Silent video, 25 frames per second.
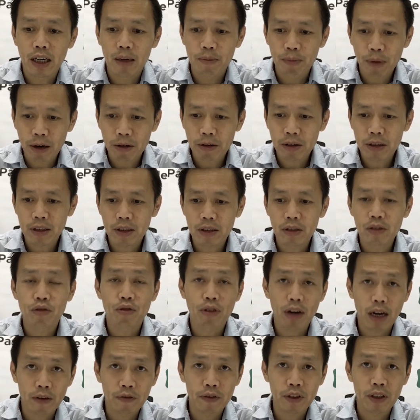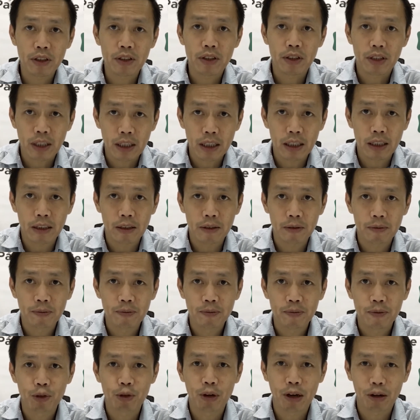American travelers here
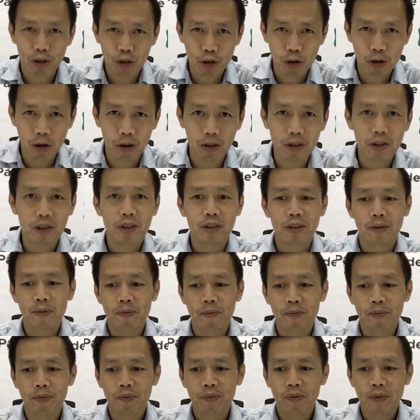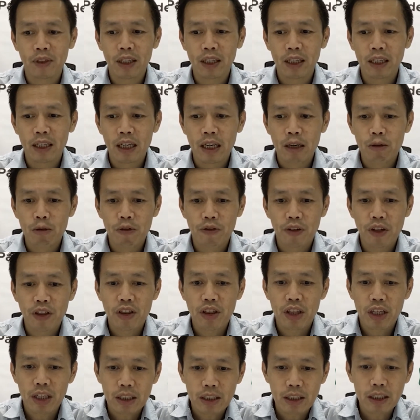to our shores. With a
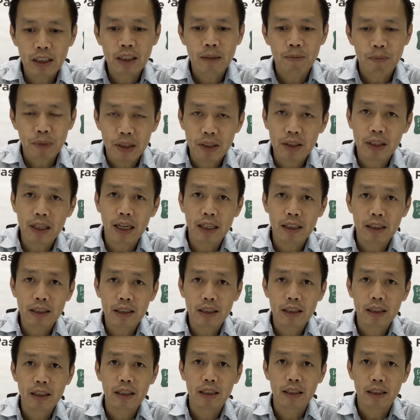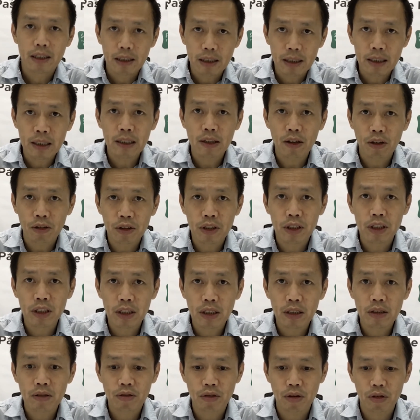13%
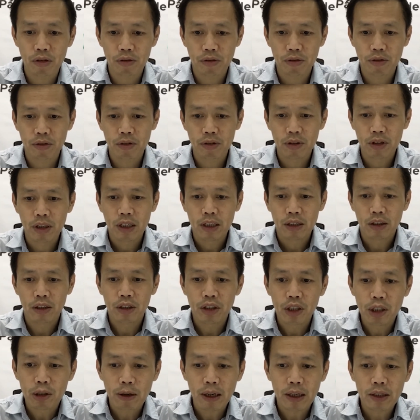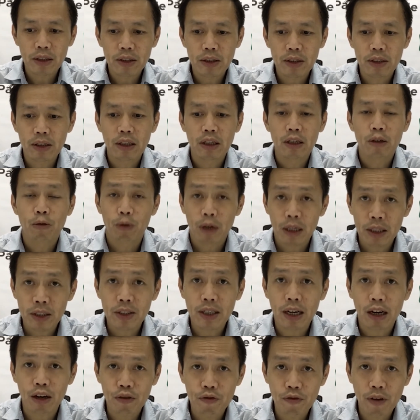year-on-year growth, the US was
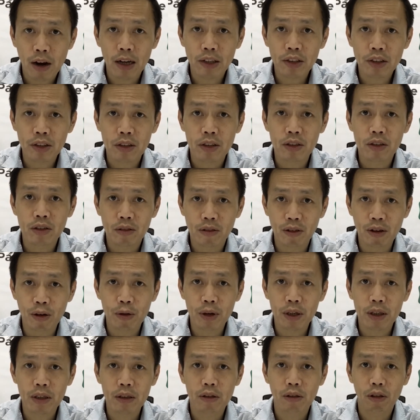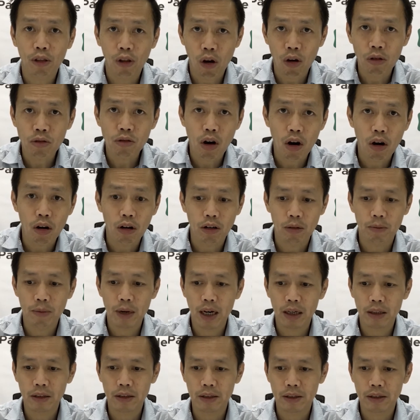our fastest growing long-haul
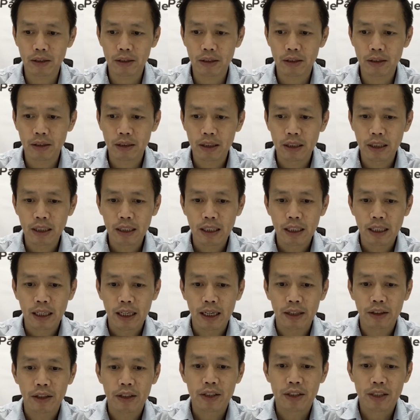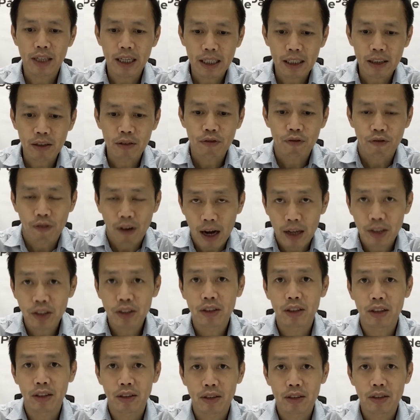market and the second
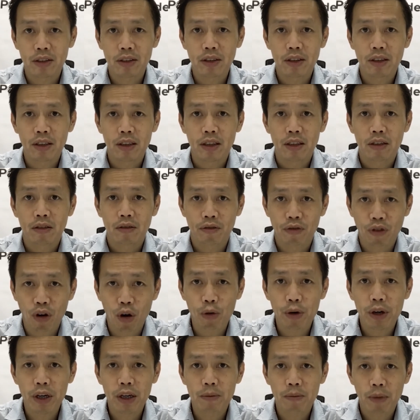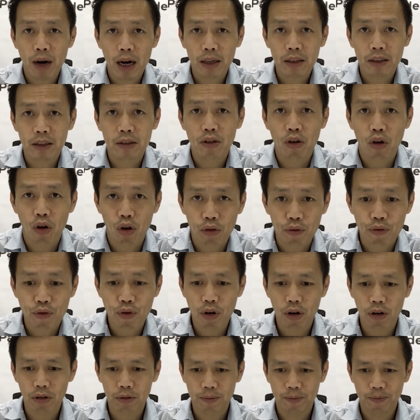fastest growing market
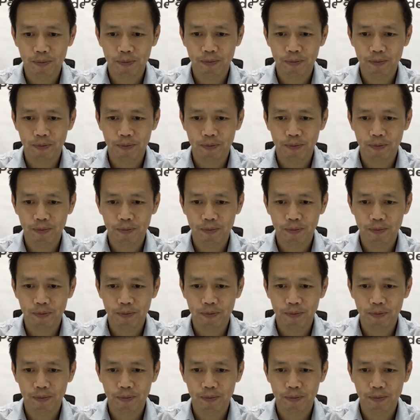overall.